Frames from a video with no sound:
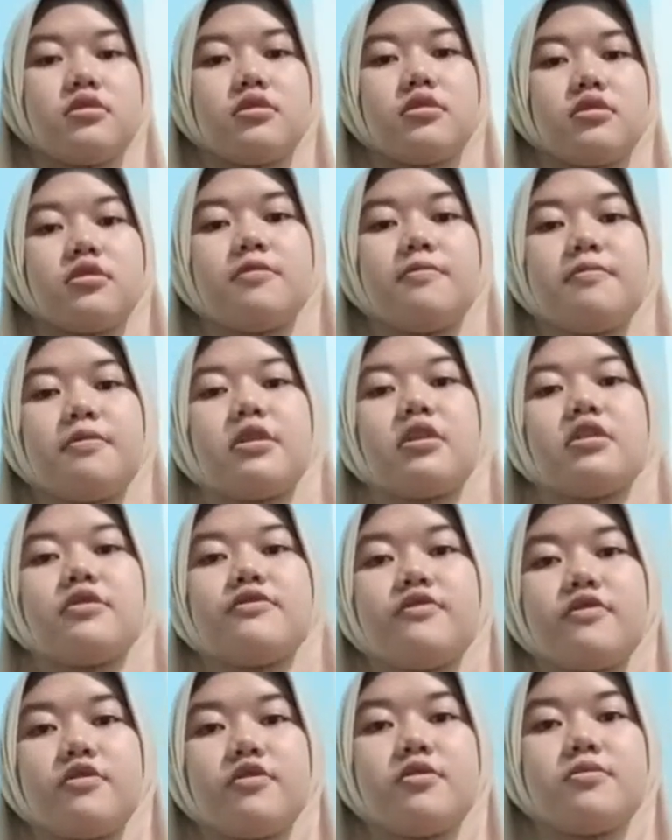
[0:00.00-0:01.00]
Apart
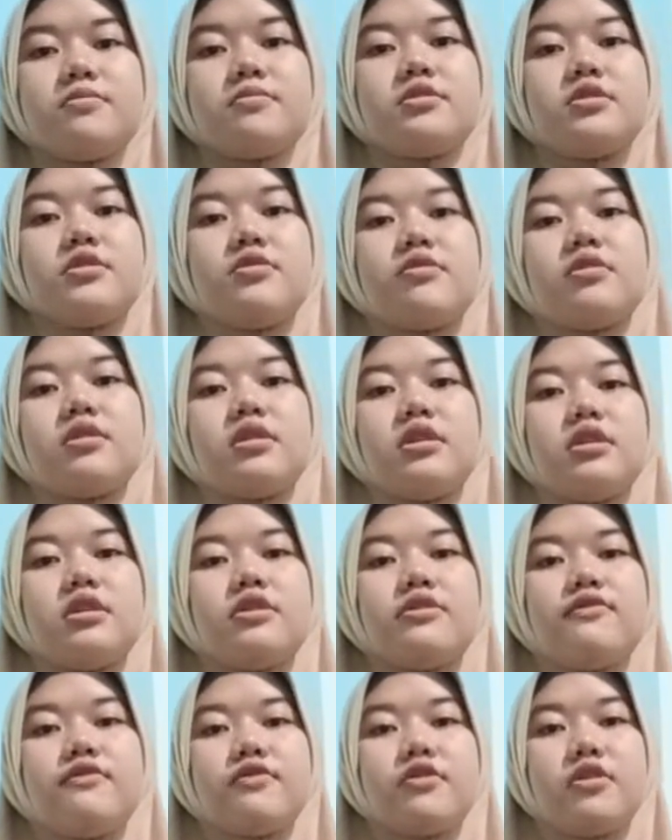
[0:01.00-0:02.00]
from jewelry
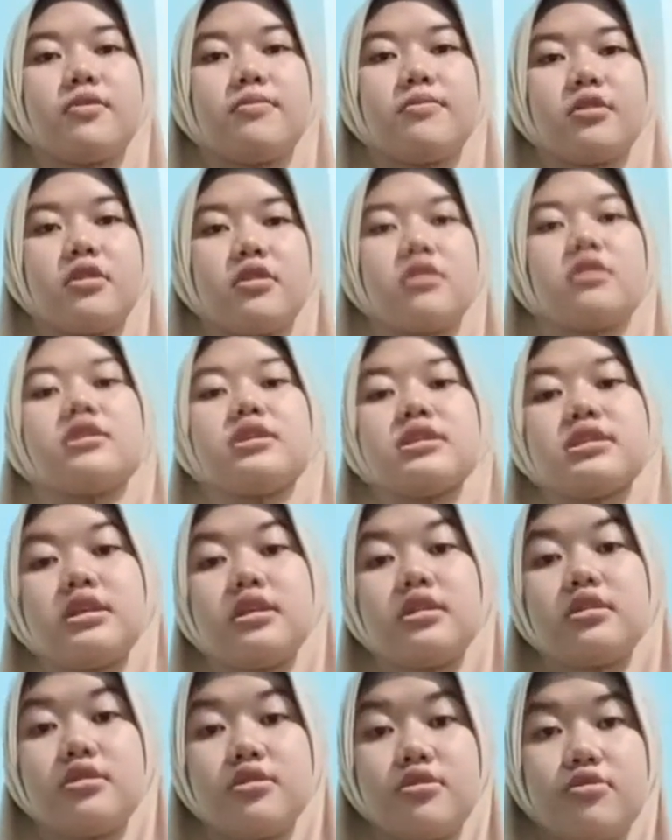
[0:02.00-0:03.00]
from earliest
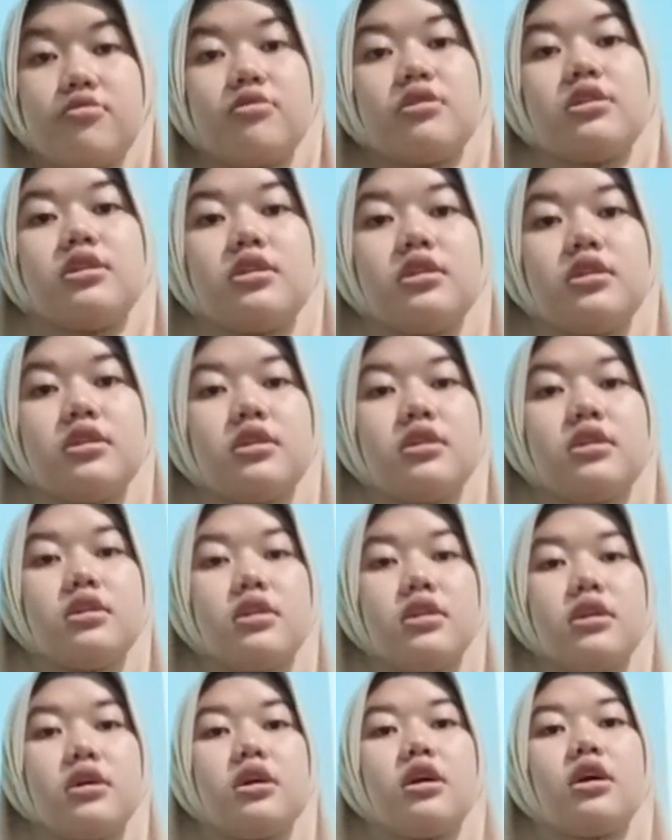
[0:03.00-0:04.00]
antiquity,
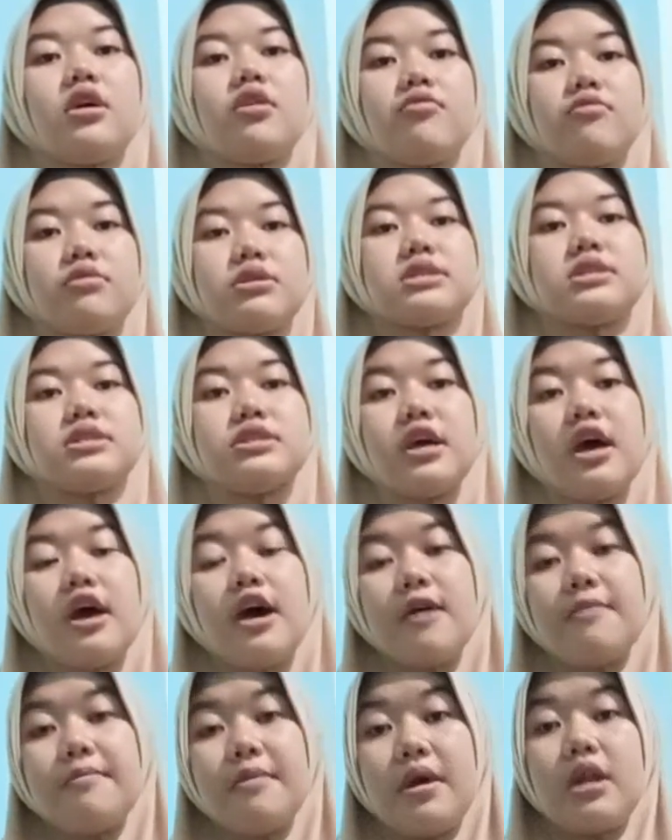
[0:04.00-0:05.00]
English
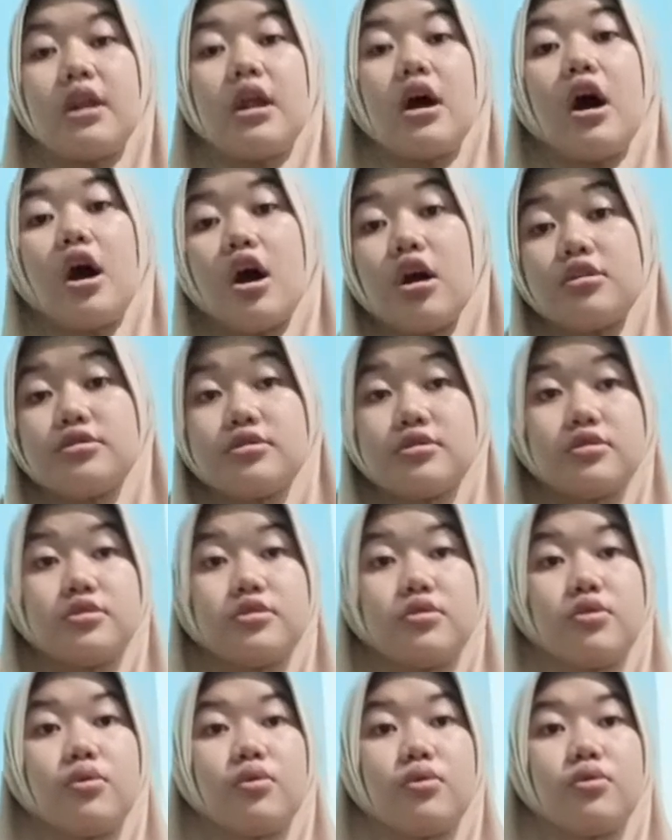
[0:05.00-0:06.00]
gem and hard
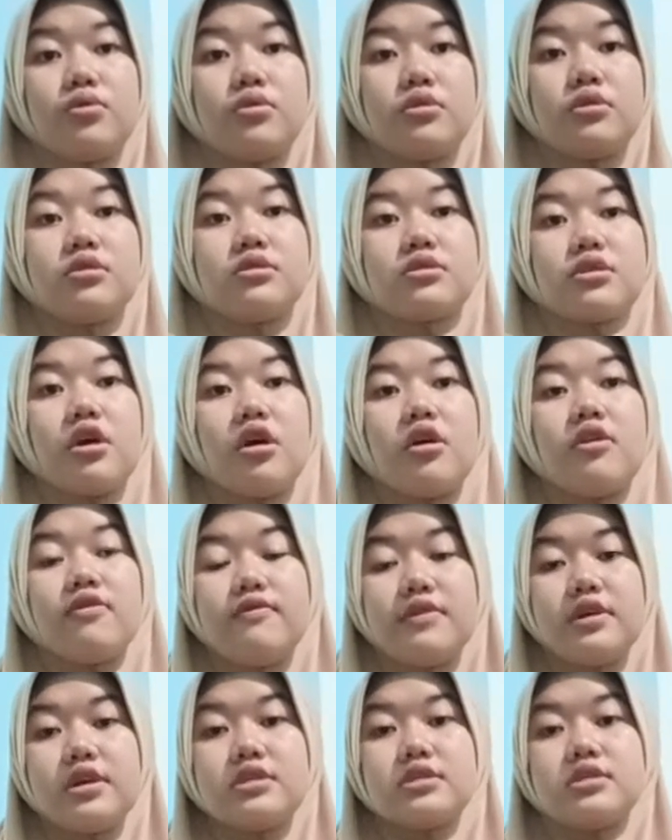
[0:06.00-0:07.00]
stone
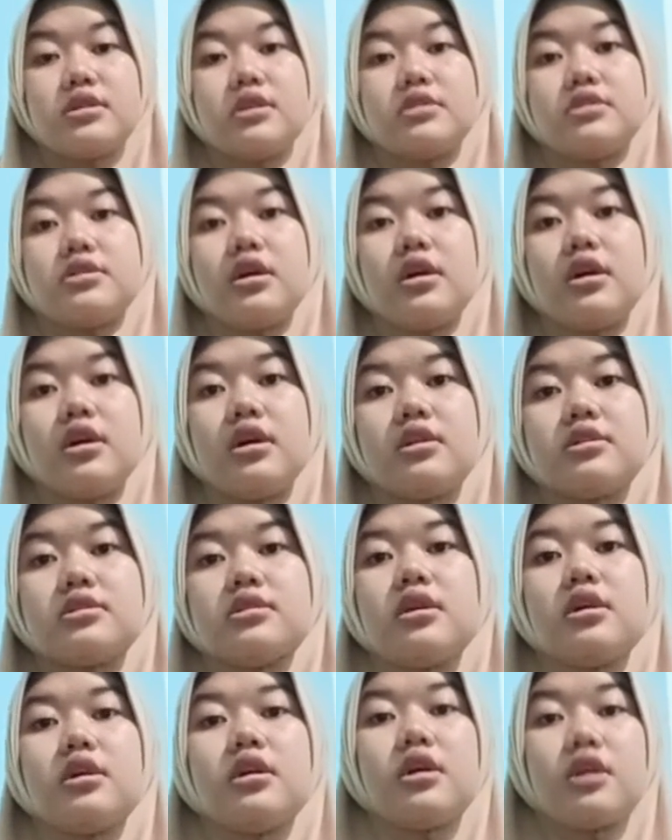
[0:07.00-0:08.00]
carvings such as
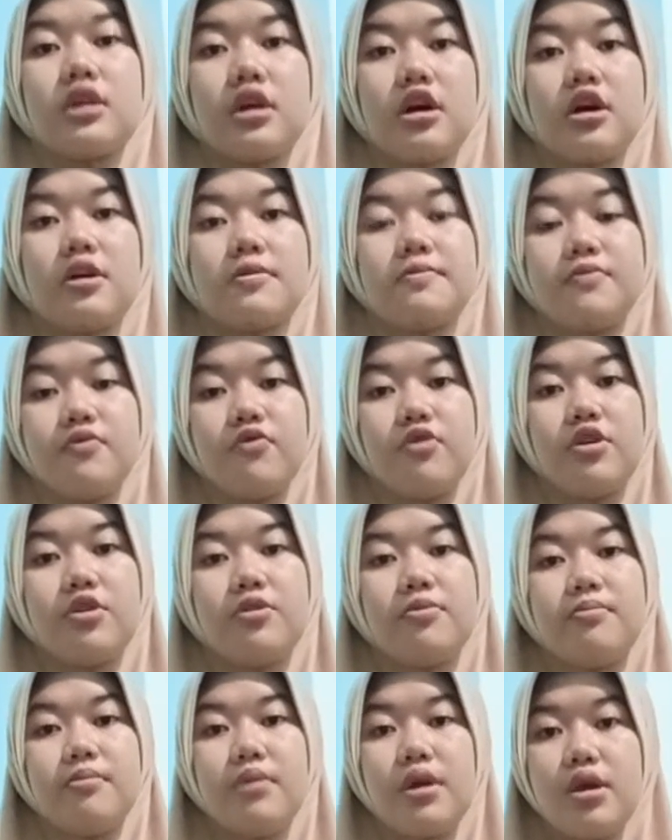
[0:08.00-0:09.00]
copper,
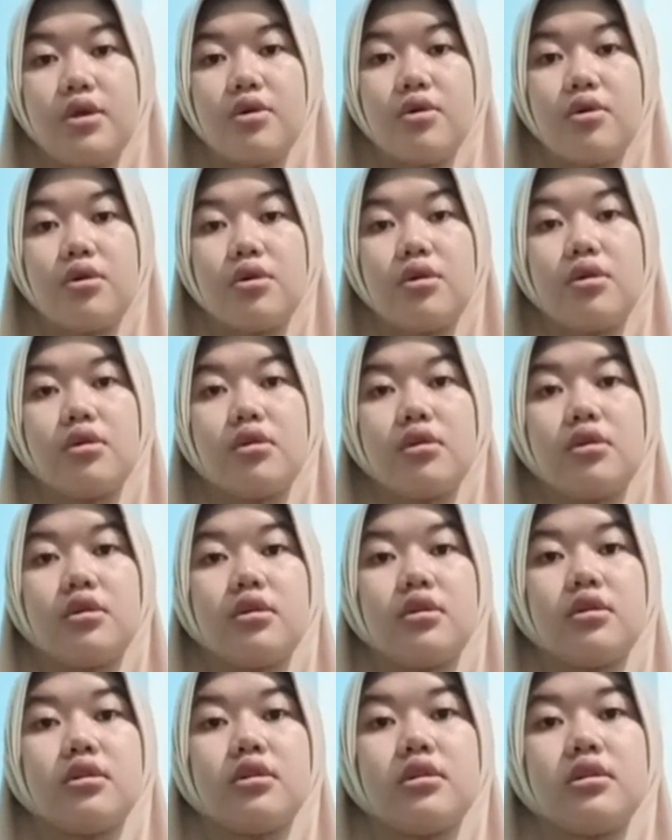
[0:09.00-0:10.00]
major
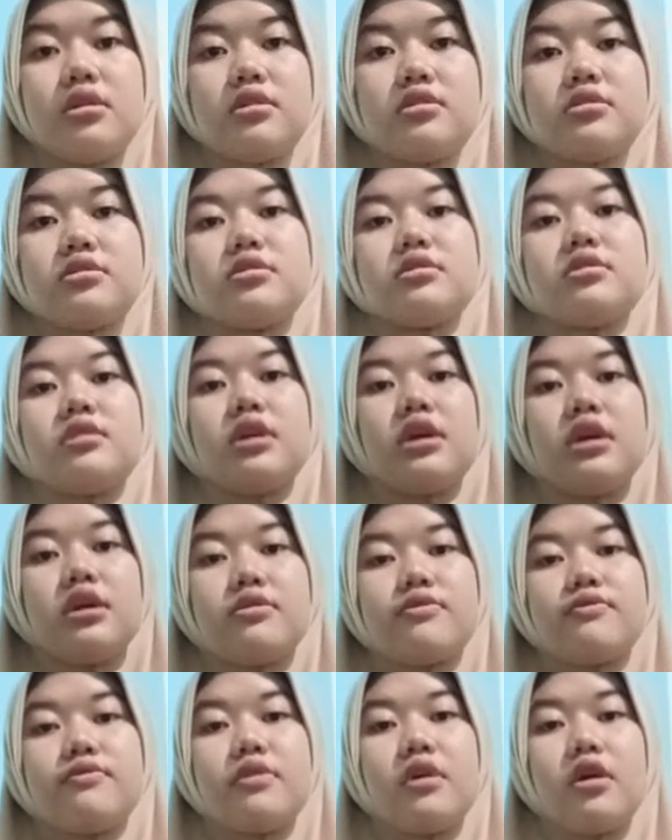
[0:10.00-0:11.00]
luxury
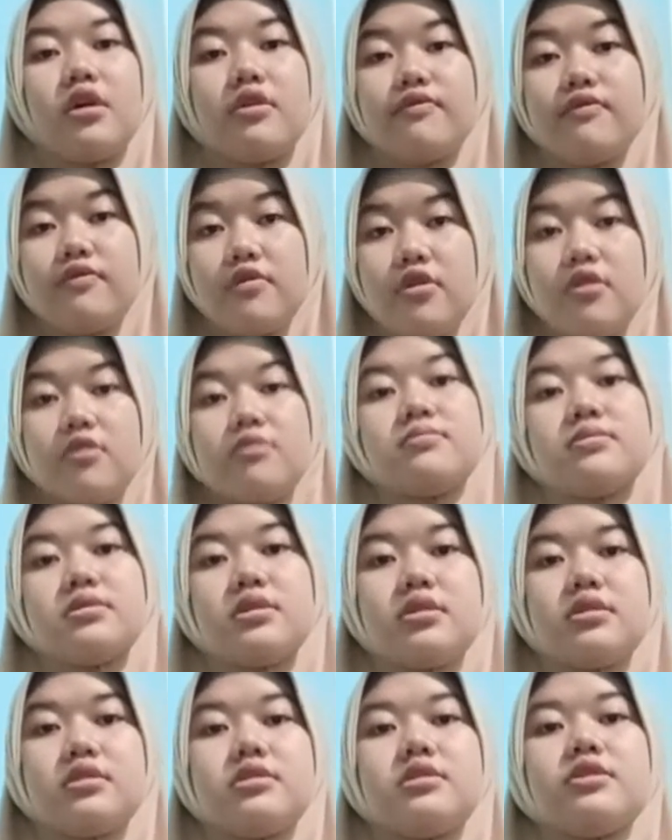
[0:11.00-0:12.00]
art forms,
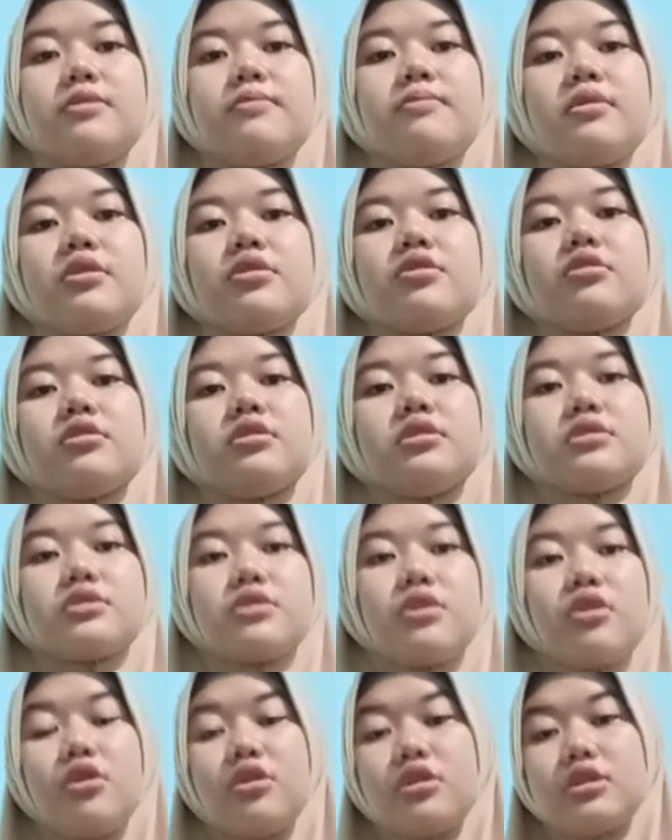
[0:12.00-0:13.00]
a gem maker is
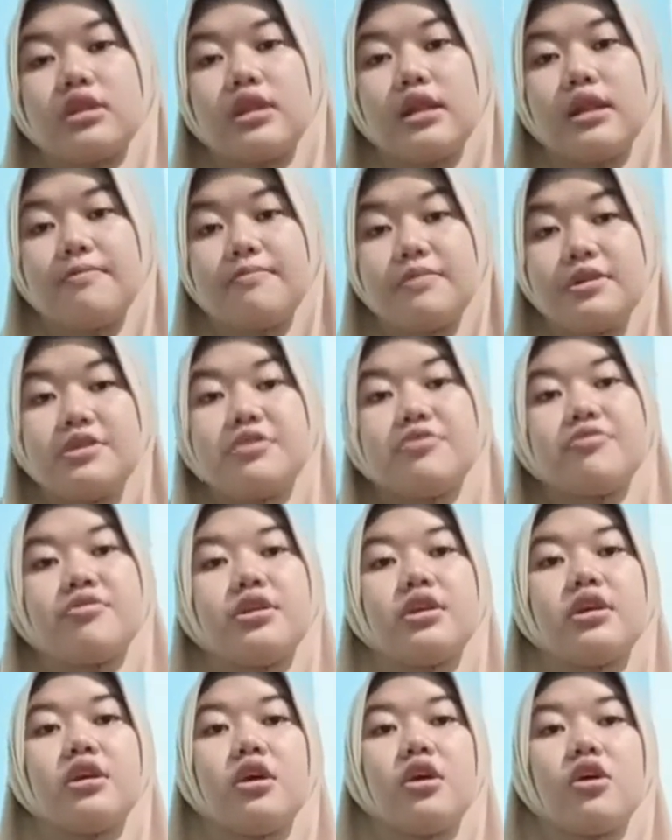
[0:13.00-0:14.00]
called
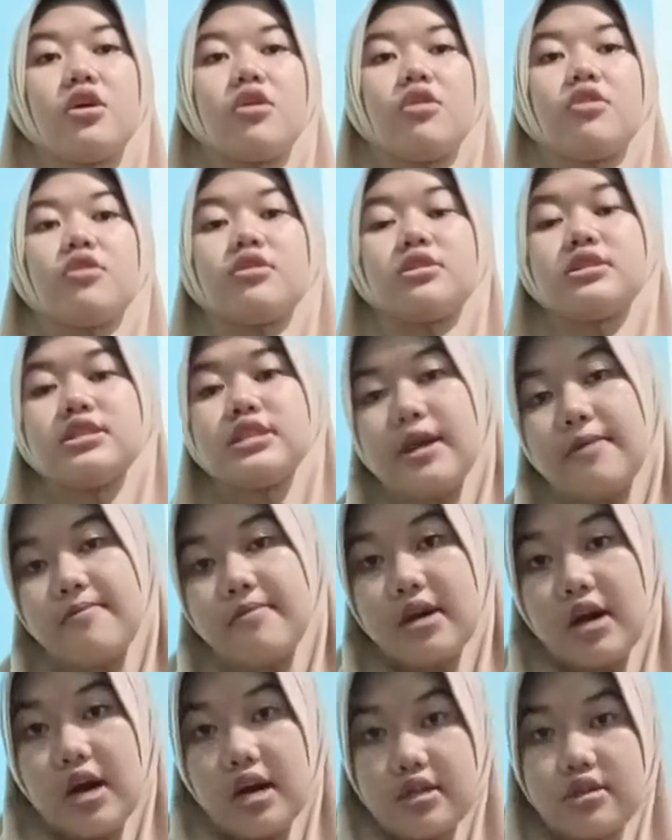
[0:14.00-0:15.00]
lapidary or gem
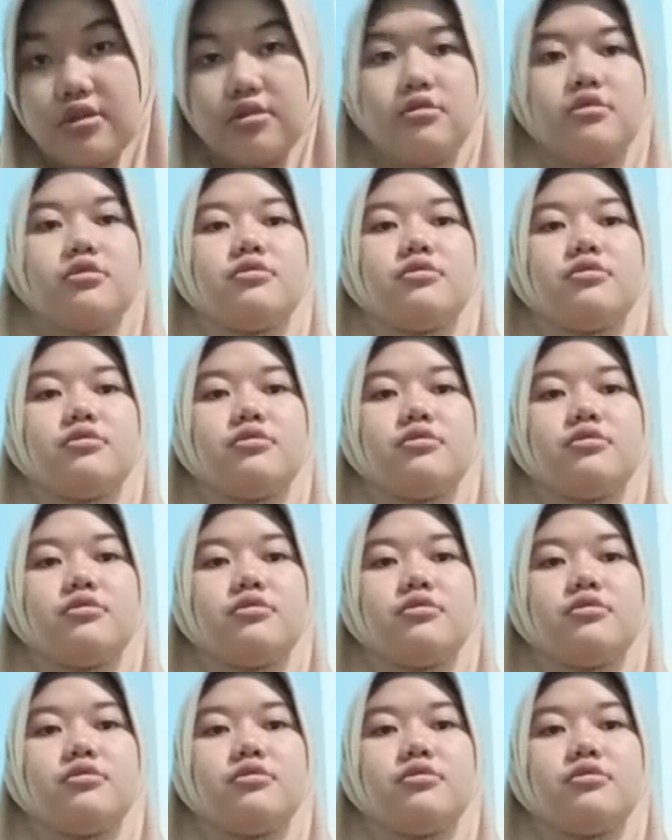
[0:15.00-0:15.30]
cutter.